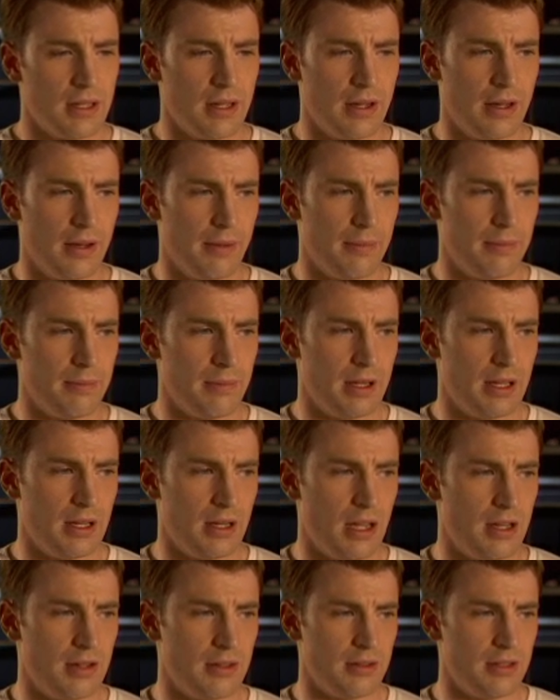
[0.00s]
Um,
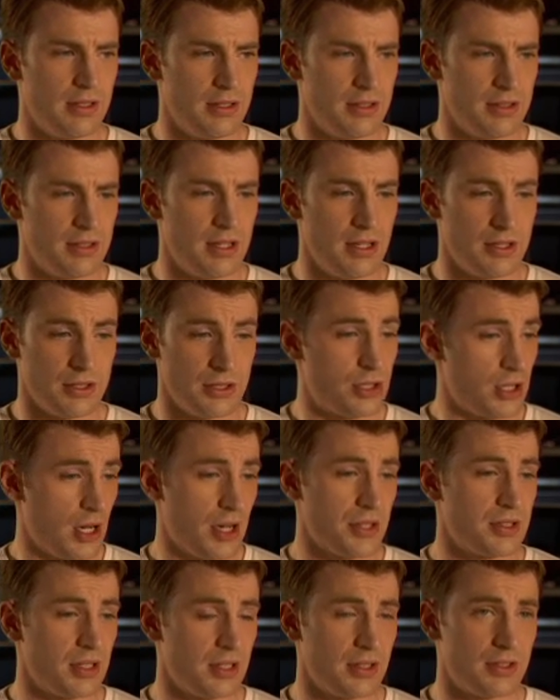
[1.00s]
and, and he's, he's
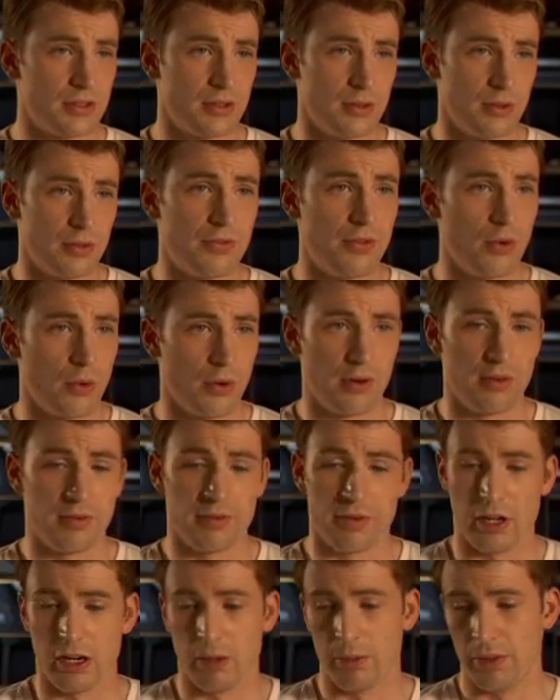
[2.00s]
adjusting to a foreign
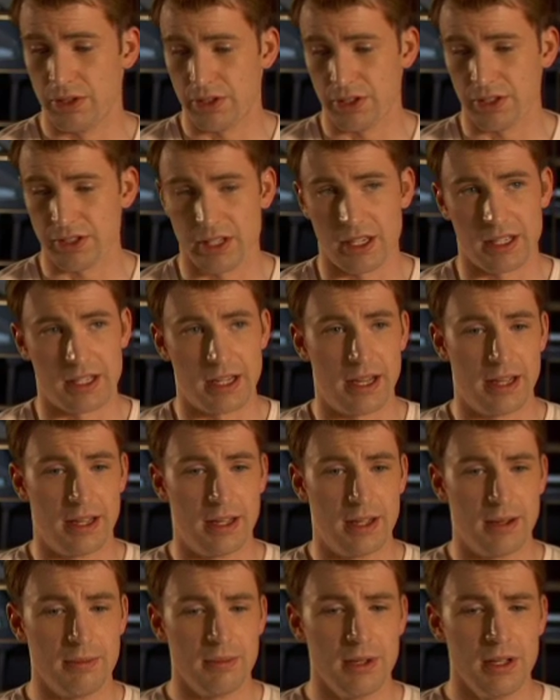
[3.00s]
environment just like I
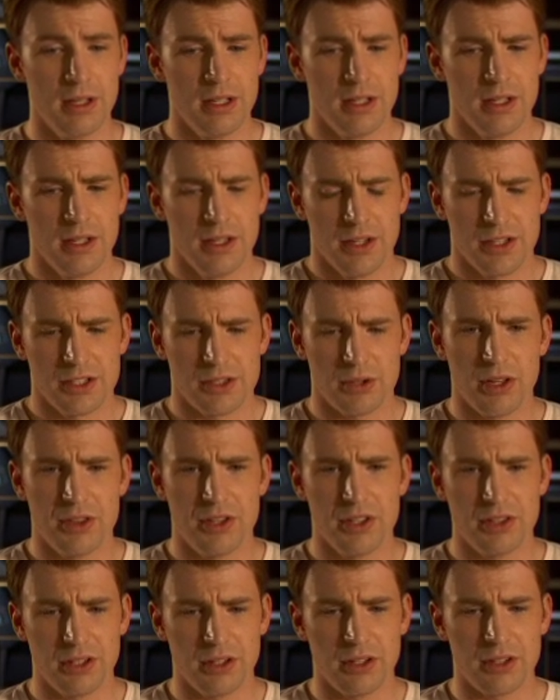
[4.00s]
am. So I
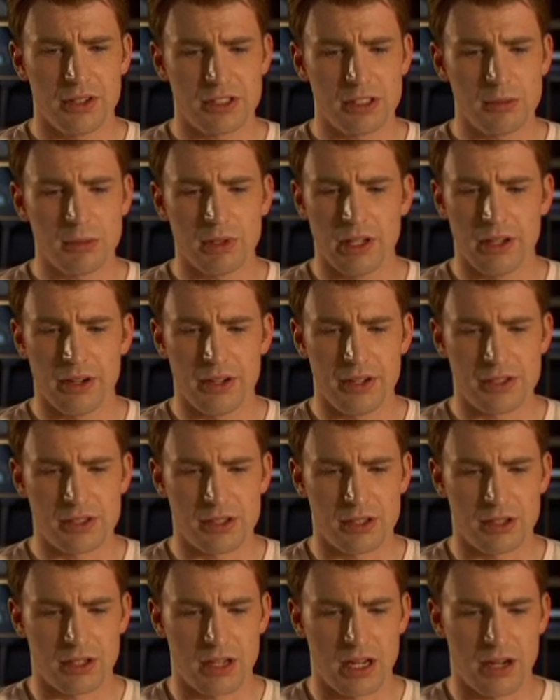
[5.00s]
think there are similarities
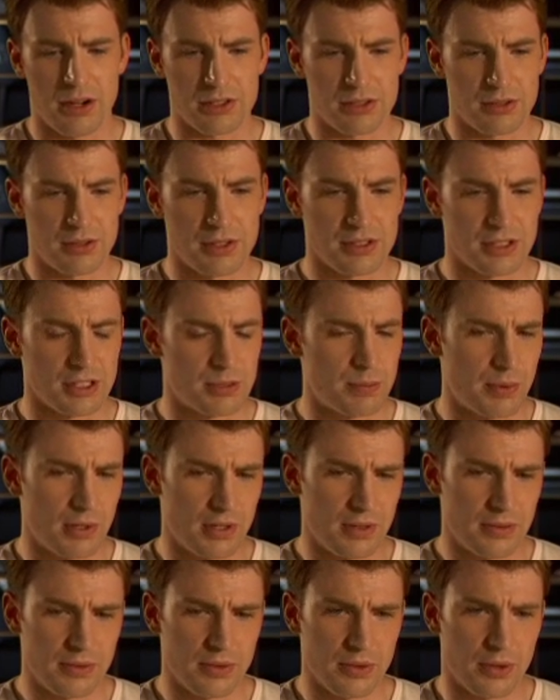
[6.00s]
to their characteristics,
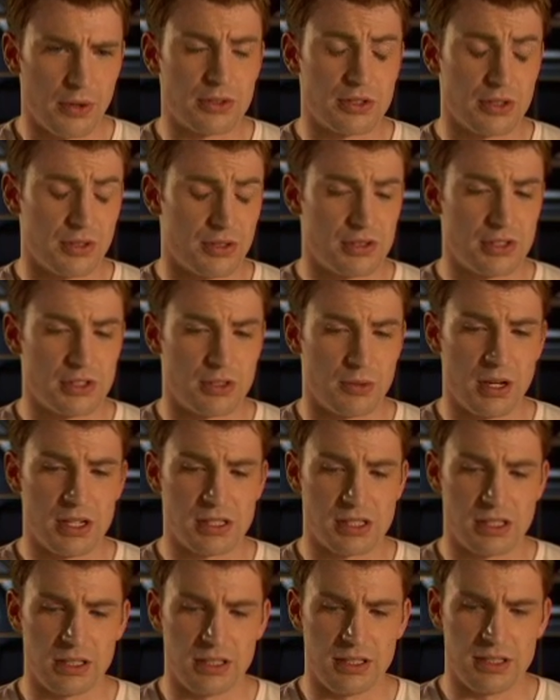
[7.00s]
but or to their
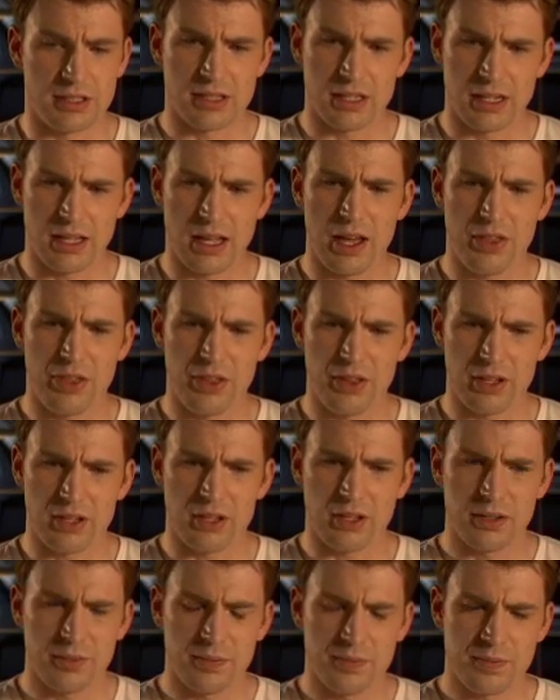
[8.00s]
situation at least. And I, I,
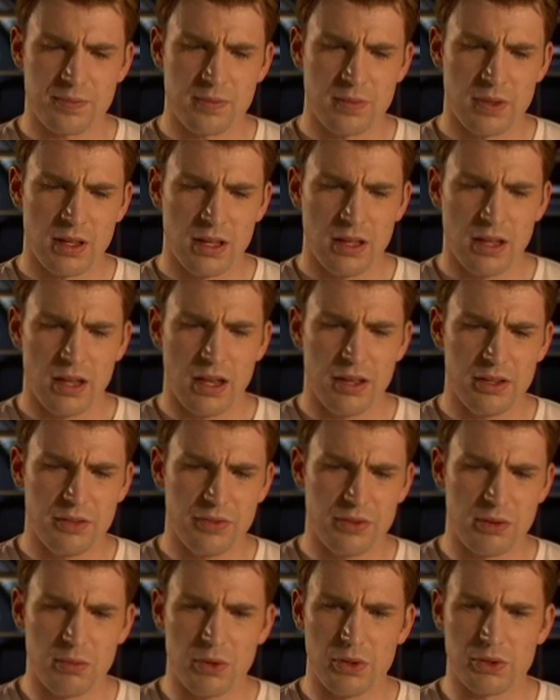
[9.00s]
think, I think
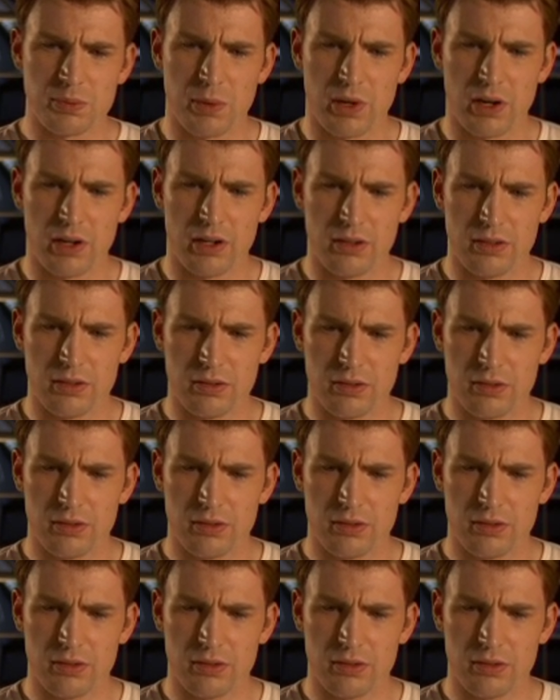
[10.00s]
for the most part,